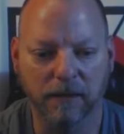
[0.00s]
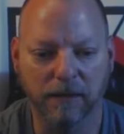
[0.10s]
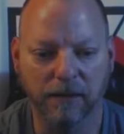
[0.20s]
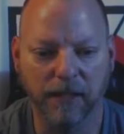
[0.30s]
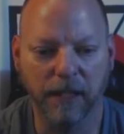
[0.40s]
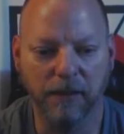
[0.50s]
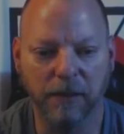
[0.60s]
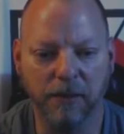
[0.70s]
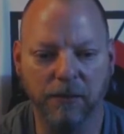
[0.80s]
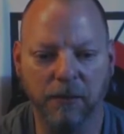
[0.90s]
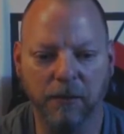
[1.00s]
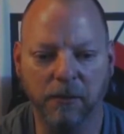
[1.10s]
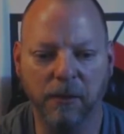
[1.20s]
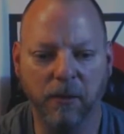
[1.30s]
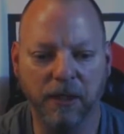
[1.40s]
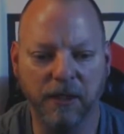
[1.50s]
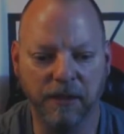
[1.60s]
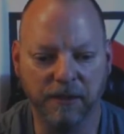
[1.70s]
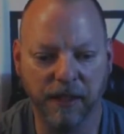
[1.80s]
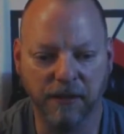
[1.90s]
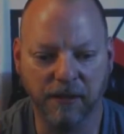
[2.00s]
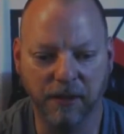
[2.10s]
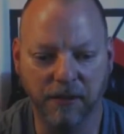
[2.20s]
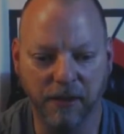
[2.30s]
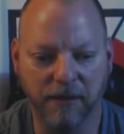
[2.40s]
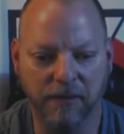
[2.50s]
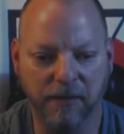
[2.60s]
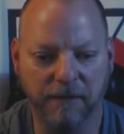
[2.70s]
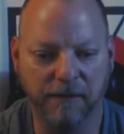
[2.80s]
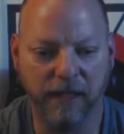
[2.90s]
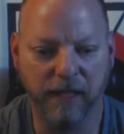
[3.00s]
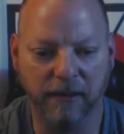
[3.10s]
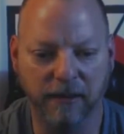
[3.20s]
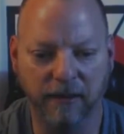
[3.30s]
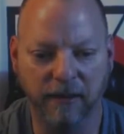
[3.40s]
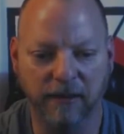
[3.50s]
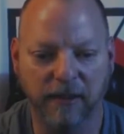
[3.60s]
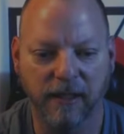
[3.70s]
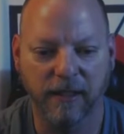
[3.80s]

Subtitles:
So yeah, it was a little bit windy this day too, as you can see by the flag there, and